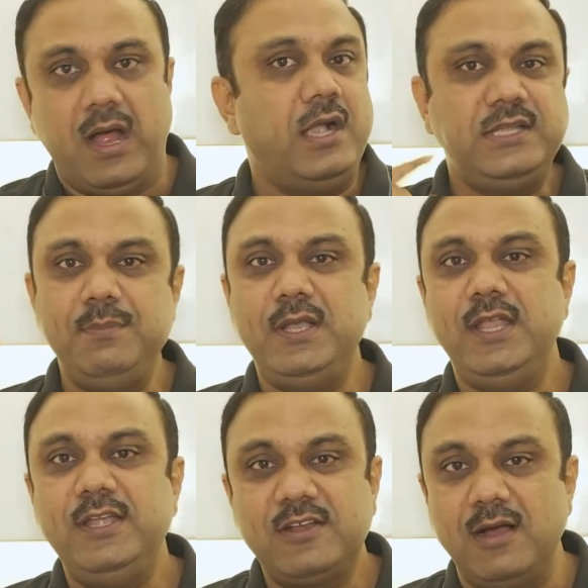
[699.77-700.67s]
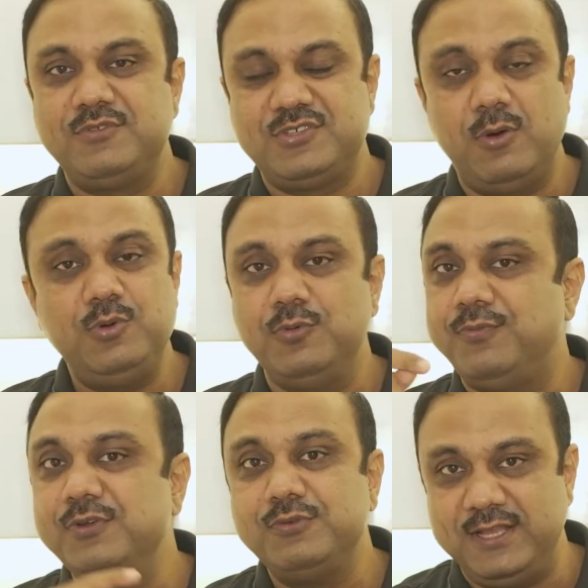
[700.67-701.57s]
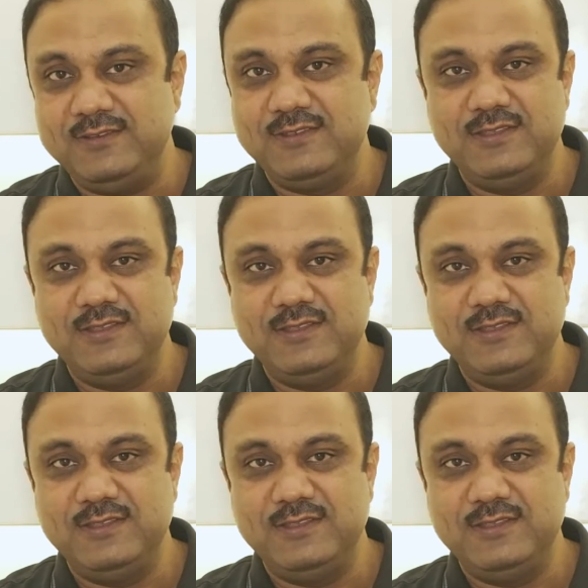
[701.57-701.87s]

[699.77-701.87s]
ultimately it comes down to a few things.